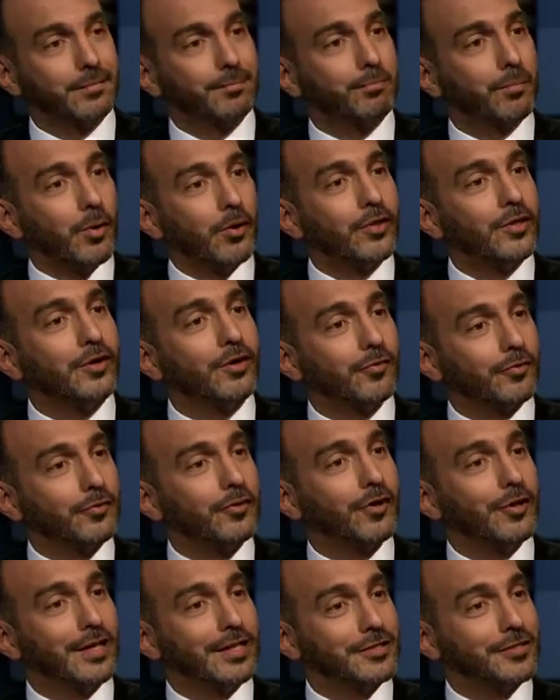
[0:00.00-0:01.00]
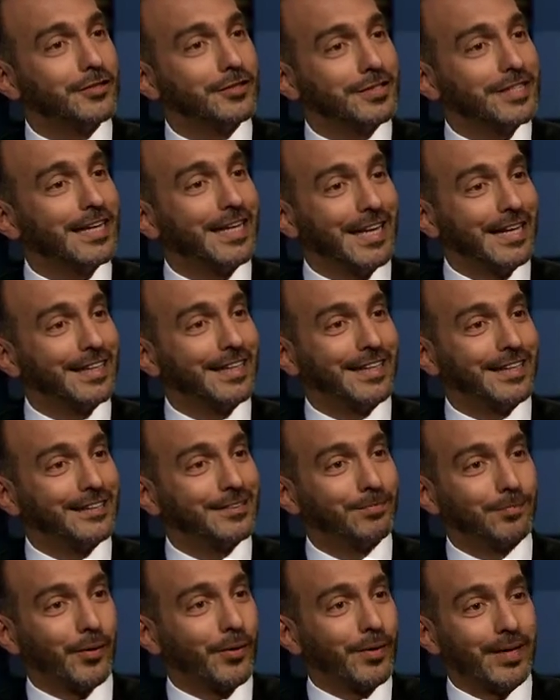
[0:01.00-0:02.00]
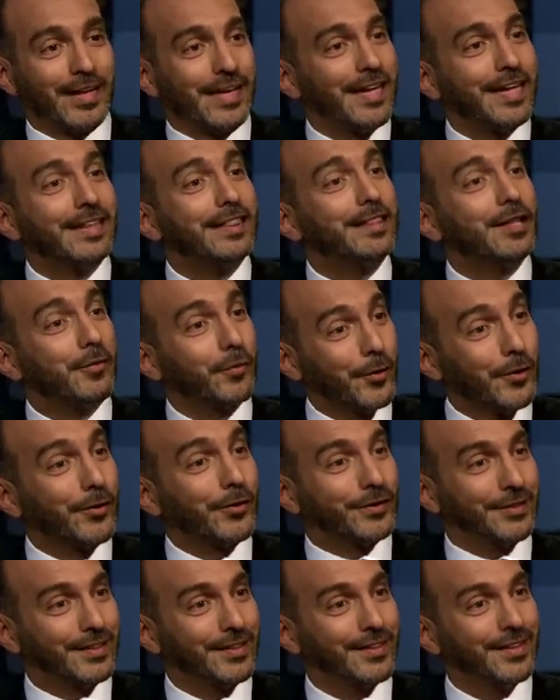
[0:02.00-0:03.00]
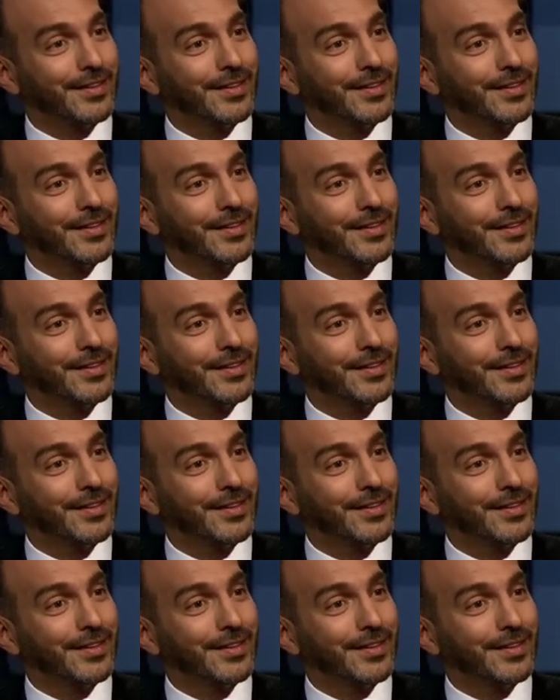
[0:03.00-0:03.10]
body of knowledge on genetics, probably in the world,